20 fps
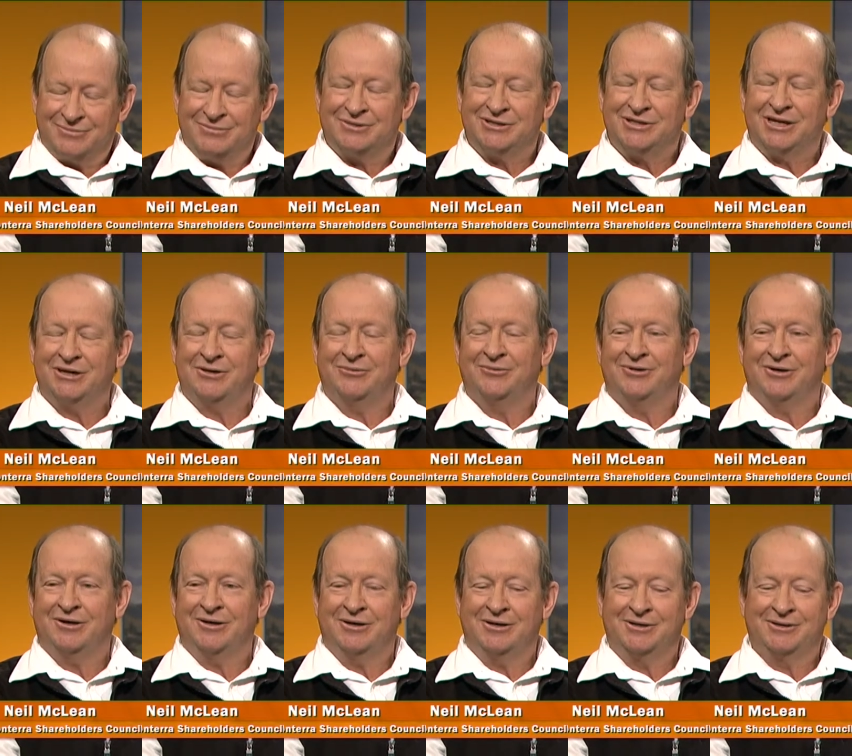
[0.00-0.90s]
second
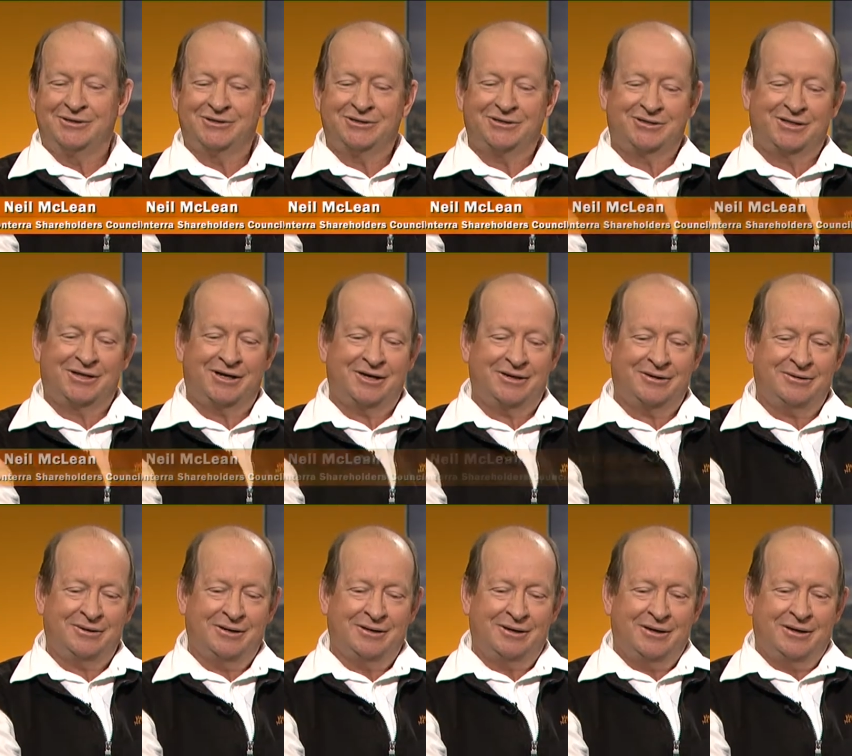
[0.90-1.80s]
thing is uh,
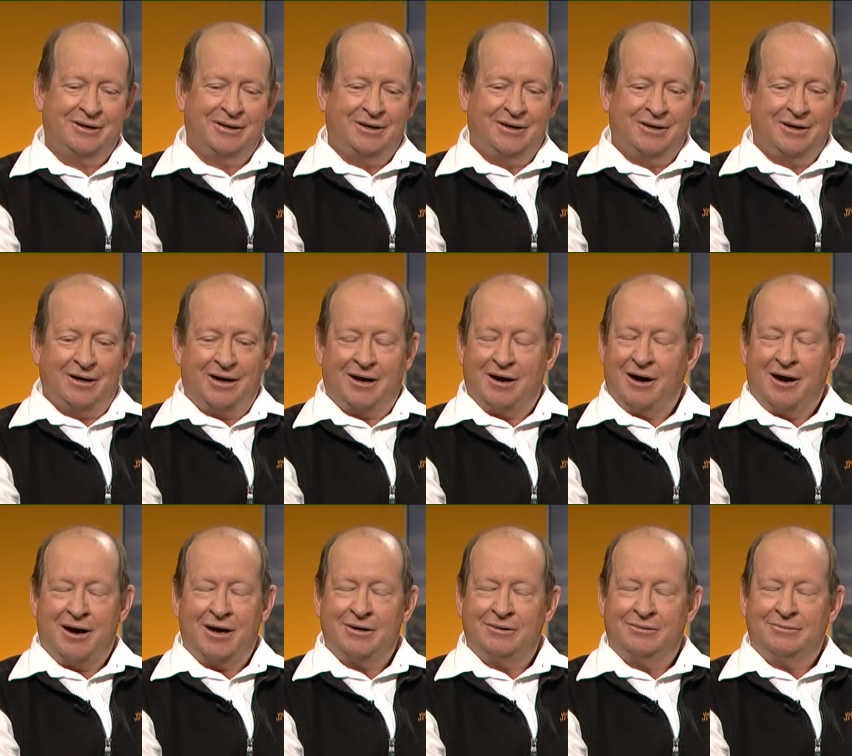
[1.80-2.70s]

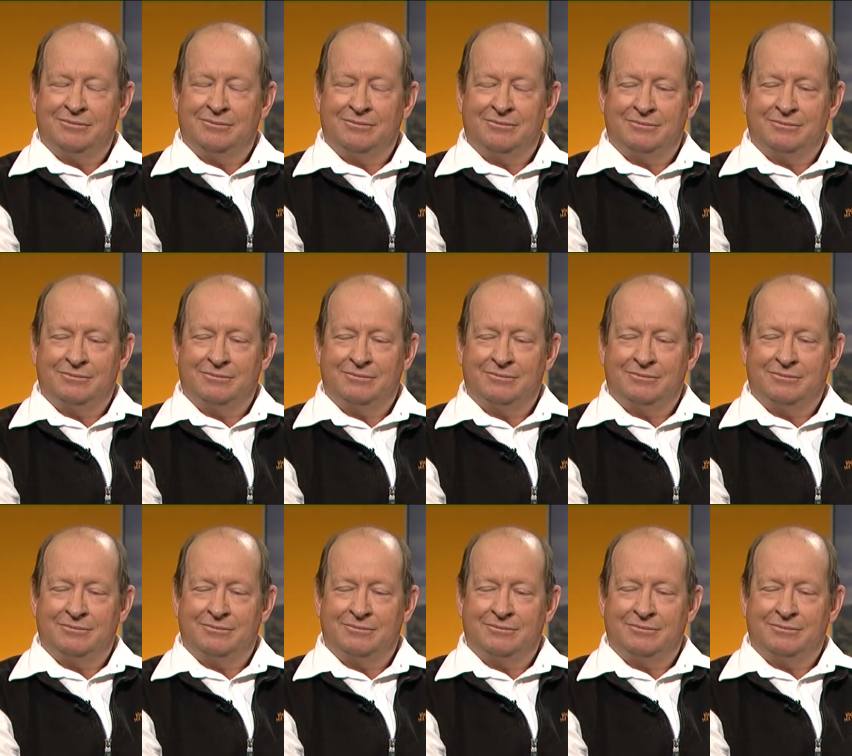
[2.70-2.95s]
I